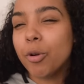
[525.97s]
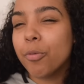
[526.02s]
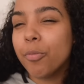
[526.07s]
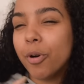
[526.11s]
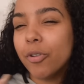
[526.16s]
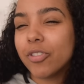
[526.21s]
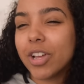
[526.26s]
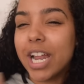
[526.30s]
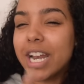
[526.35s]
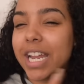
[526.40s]
were
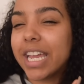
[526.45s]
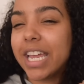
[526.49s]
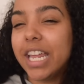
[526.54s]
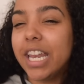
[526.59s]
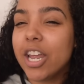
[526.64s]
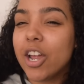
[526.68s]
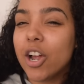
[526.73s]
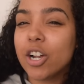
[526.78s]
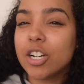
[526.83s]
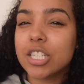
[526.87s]
both kind of
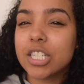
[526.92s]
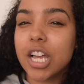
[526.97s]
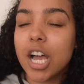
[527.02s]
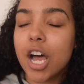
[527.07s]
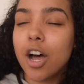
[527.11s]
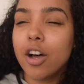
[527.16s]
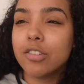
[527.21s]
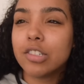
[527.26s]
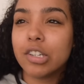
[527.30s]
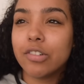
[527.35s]
kidding
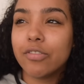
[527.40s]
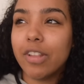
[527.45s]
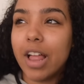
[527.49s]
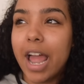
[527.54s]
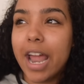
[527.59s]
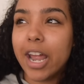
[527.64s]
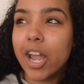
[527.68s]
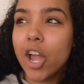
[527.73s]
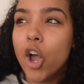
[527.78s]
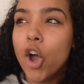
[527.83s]
ourselves of
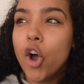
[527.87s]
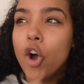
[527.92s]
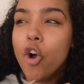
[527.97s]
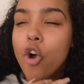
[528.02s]
like